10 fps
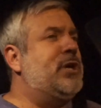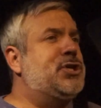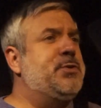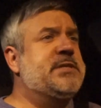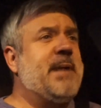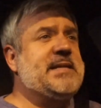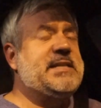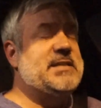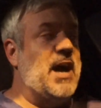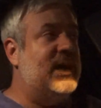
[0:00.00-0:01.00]
she was my
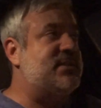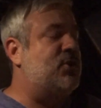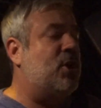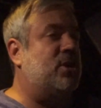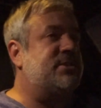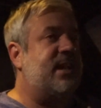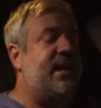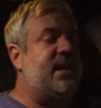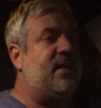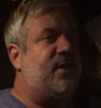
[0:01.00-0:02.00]
detox nurse, and I
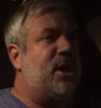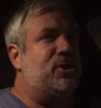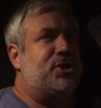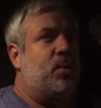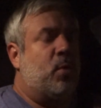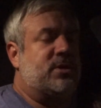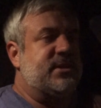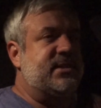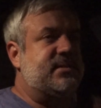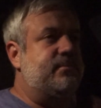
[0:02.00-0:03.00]
didn't even know she had worked at
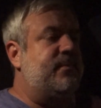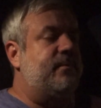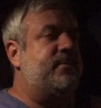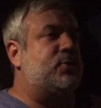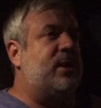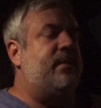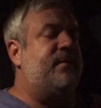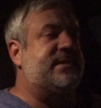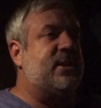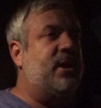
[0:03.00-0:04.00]
this treatment
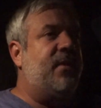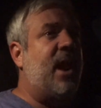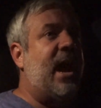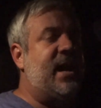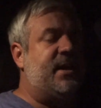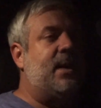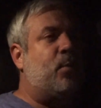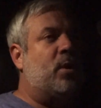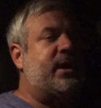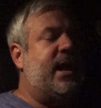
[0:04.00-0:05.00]
facility that I ended up
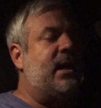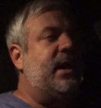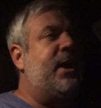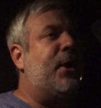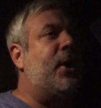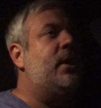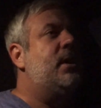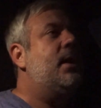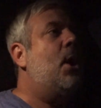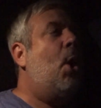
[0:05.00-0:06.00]
working at later.
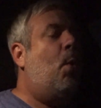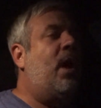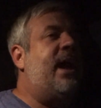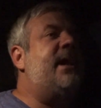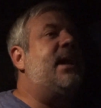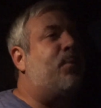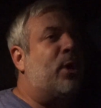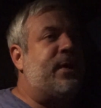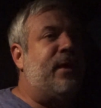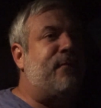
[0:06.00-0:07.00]
Well, I ended up
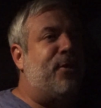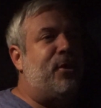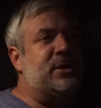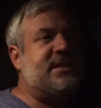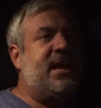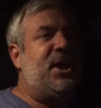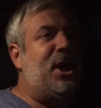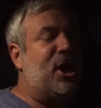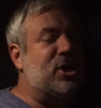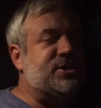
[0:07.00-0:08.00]
working there for 13
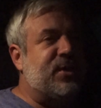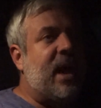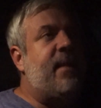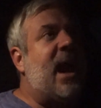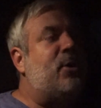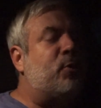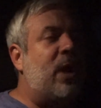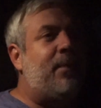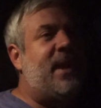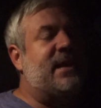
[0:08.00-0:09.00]
years, okay? I mean, I grew
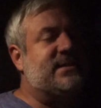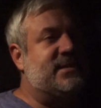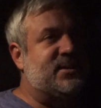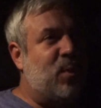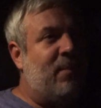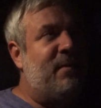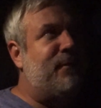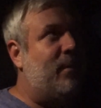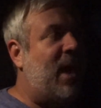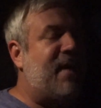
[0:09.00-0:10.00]
up next to this woman
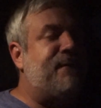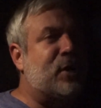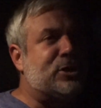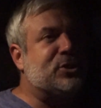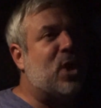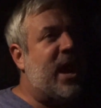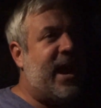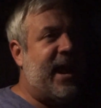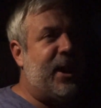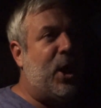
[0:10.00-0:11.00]
from like first
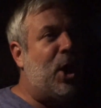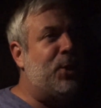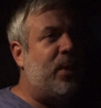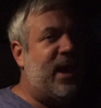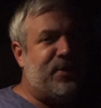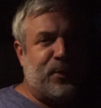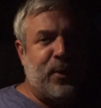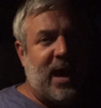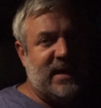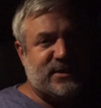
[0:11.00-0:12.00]
grade all the way
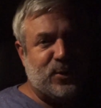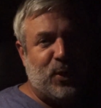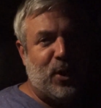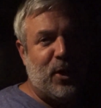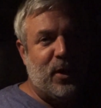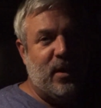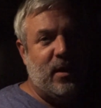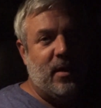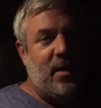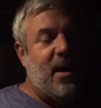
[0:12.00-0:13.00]
through high school.
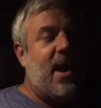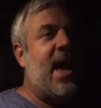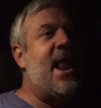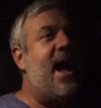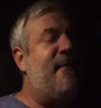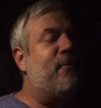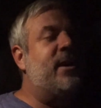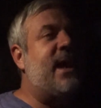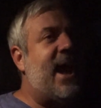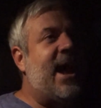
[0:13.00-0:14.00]
And
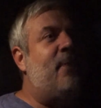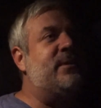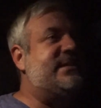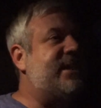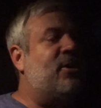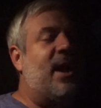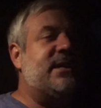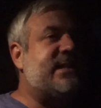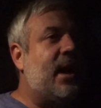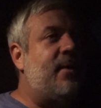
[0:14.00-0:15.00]
every day I would see her and
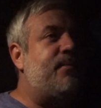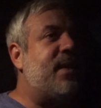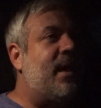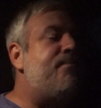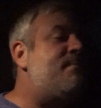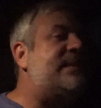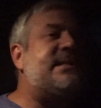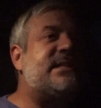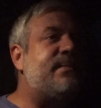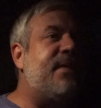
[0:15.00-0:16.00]
I'd say,
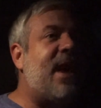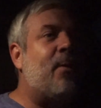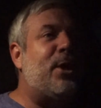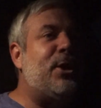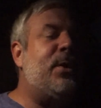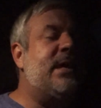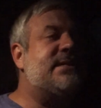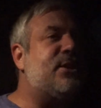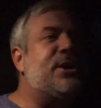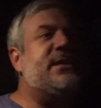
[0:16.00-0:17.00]
Mrs. Smith, how are you doing?
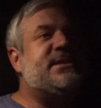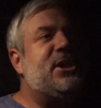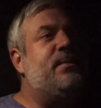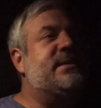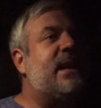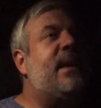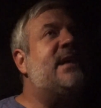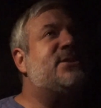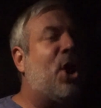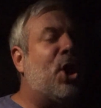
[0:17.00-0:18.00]
It's so good to see you, Miss. I mean,
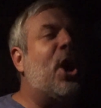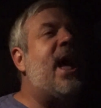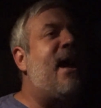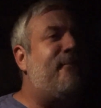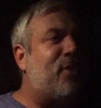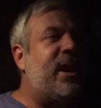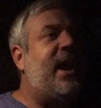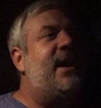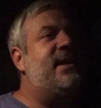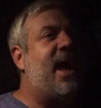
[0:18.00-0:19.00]
I saw her
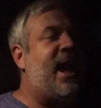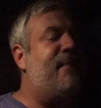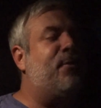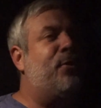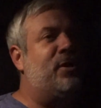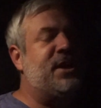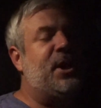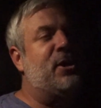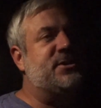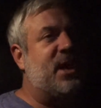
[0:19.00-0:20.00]
every day for
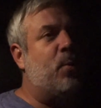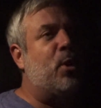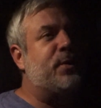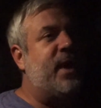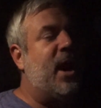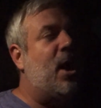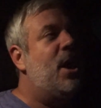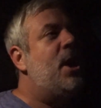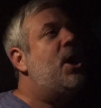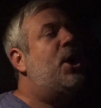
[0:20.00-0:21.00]
13 years that I worked there.
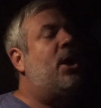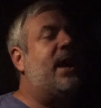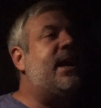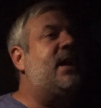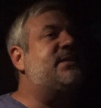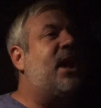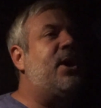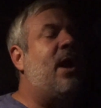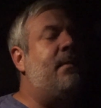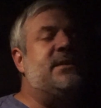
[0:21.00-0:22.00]
You know, I cannot tell
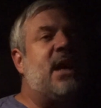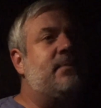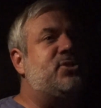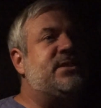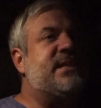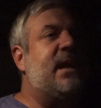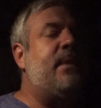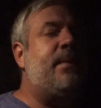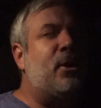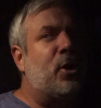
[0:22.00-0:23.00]
you how many times she'd say to
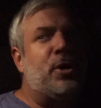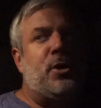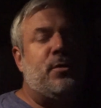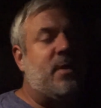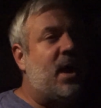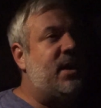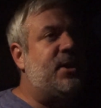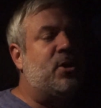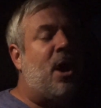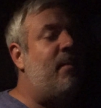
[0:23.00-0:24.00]
me, Peter, you do not need
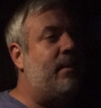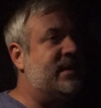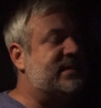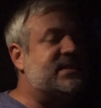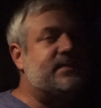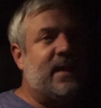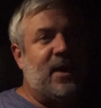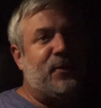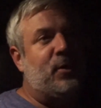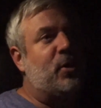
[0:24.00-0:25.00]
to call me Mrs.
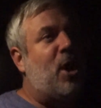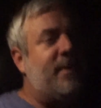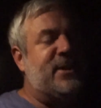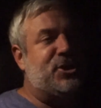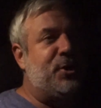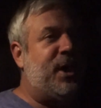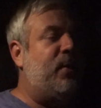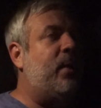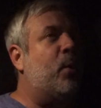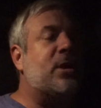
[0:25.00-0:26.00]
Smith. You can call me Judy.
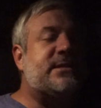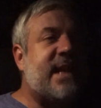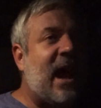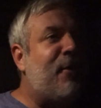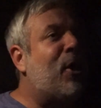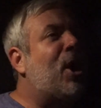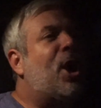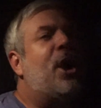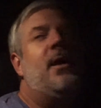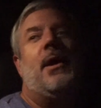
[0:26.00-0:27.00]
We work
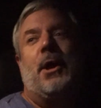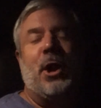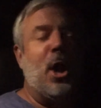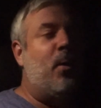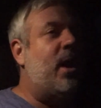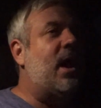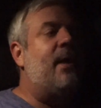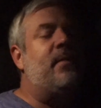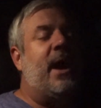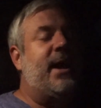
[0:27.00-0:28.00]
together. You know, what?
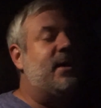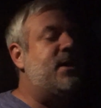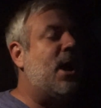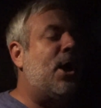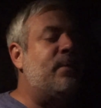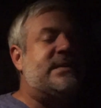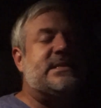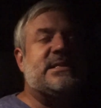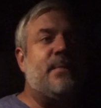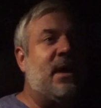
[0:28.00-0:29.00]
I'm like, no,
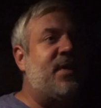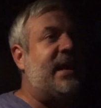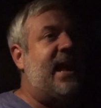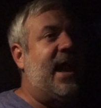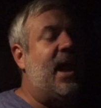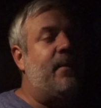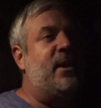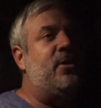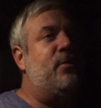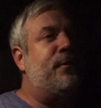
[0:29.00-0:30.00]
Mrs. Smith, I can't. I
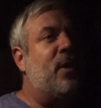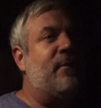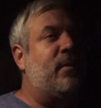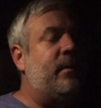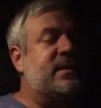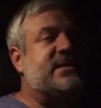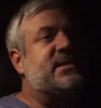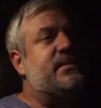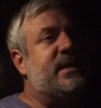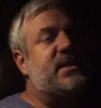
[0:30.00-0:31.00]
mean, you'll forever be Mrs.
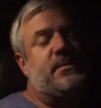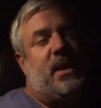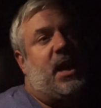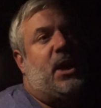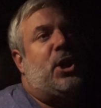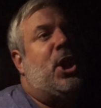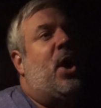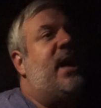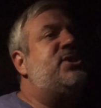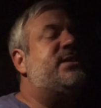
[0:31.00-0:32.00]
Smith to me. You
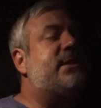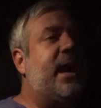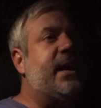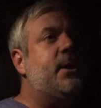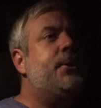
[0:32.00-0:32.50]
know, I just like,